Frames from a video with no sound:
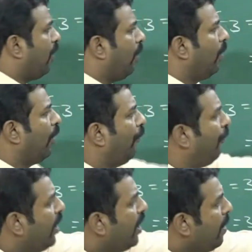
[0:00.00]
1 in form
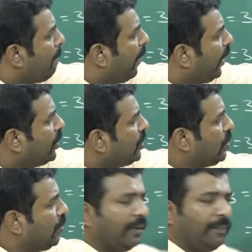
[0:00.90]
of
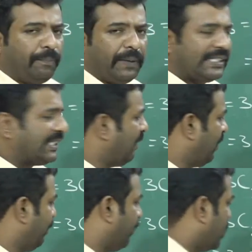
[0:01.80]
minus 2n plus
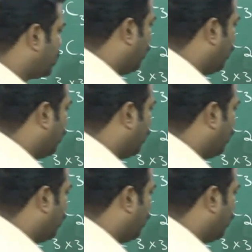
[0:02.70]
7?